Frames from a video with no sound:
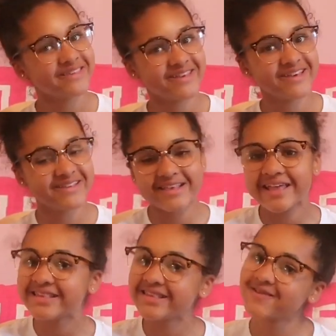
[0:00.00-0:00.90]
creators,
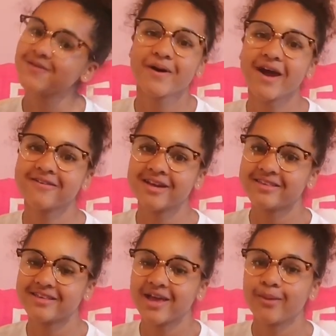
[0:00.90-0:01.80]
it's Inspiring
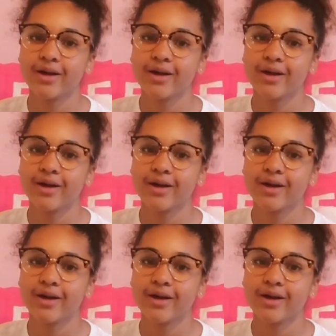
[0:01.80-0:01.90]
Vanessa here.